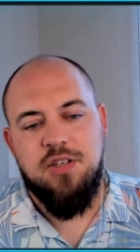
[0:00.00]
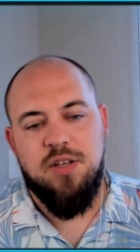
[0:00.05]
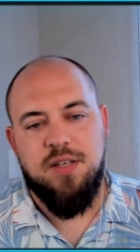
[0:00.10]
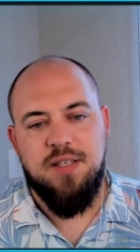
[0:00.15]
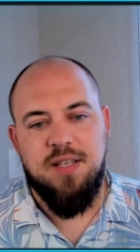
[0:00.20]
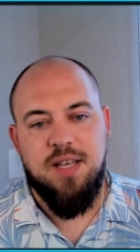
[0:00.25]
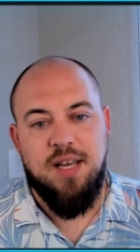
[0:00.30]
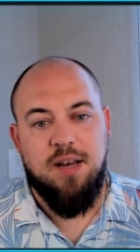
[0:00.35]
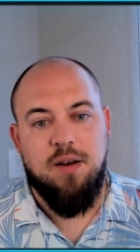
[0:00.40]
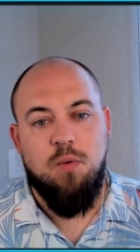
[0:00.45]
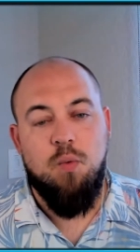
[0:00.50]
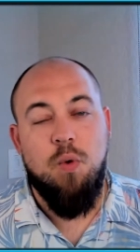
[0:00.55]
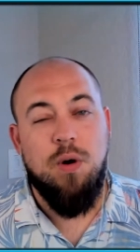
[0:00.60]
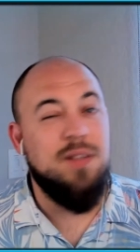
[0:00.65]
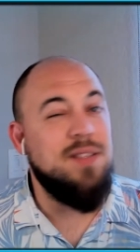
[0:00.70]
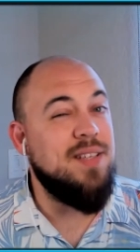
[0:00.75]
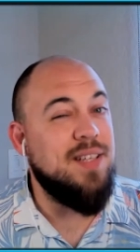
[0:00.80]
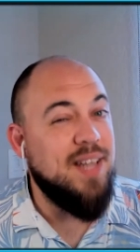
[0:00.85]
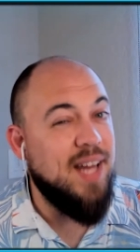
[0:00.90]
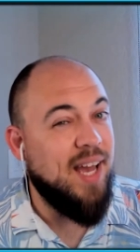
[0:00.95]
So it's like
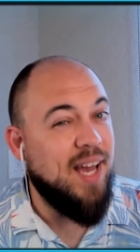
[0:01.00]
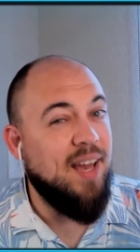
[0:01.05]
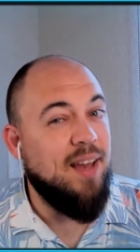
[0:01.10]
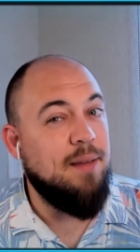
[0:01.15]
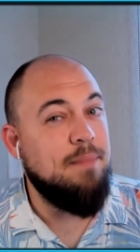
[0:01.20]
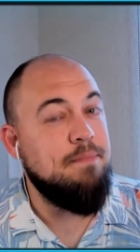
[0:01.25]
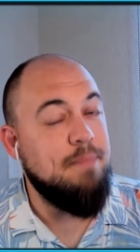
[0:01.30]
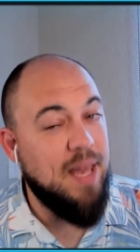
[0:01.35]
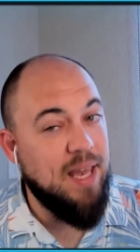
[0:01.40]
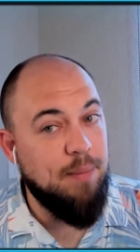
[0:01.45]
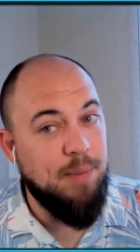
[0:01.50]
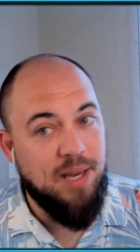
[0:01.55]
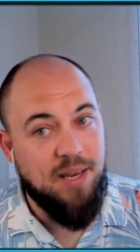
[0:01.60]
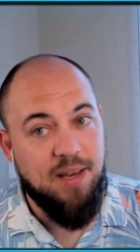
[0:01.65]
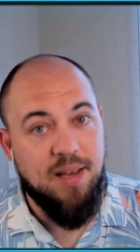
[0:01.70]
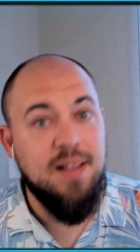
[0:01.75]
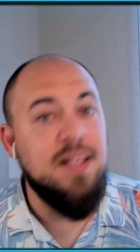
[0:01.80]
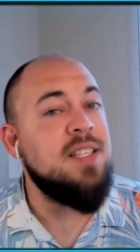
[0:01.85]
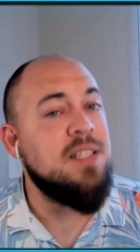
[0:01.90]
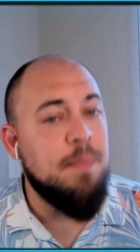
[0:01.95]
once a day,
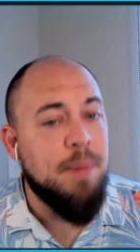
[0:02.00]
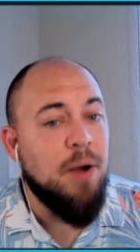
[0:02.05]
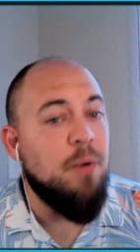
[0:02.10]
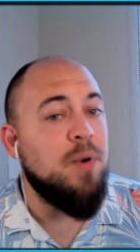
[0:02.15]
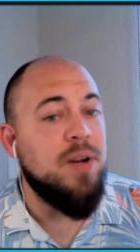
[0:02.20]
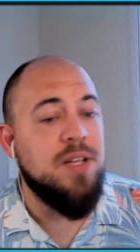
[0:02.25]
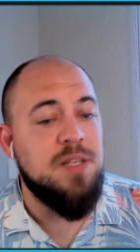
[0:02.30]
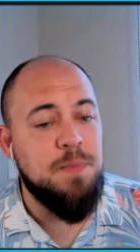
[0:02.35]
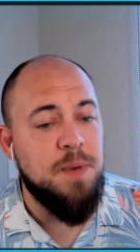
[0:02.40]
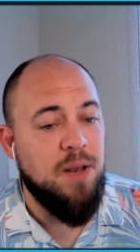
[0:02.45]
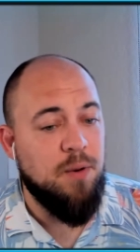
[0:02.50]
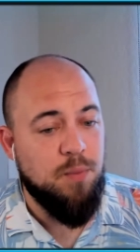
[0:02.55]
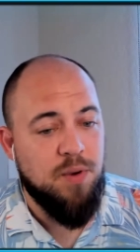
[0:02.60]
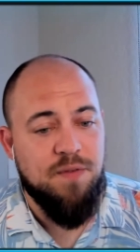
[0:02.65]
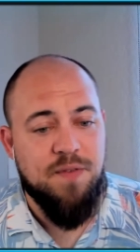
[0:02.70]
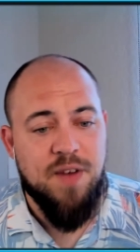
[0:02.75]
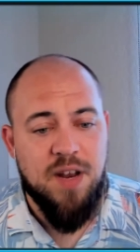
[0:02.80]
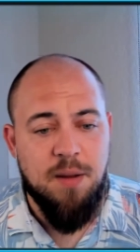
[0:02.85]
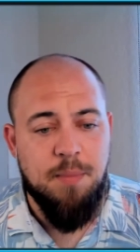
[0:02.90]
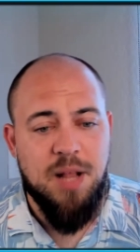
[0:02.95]
maybe. And that's about what it's been.
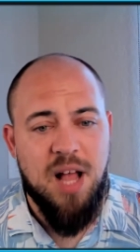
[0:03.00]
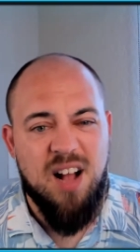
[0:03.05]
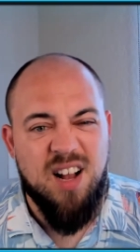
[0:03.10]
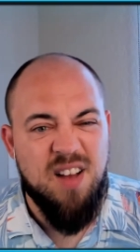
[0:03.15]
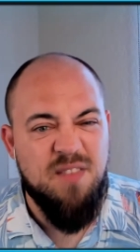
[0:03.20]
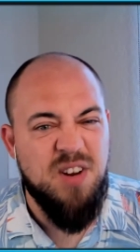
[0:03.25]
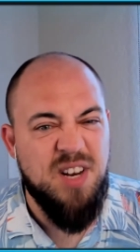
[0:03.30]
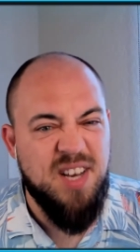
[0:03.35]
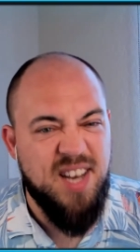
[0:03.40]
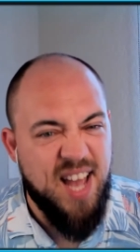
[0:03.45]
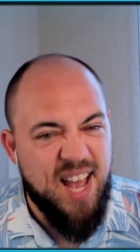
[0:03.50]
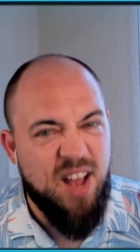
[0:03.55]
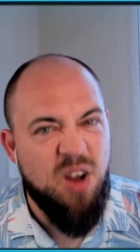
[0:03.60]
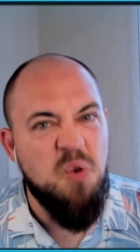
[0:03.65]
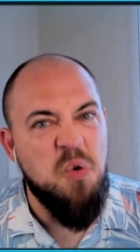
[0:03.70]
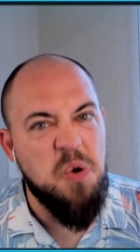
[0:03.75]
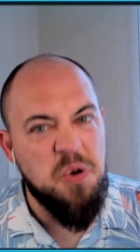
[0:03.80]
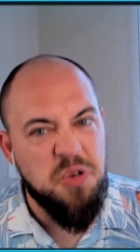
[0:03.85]
We find a block every day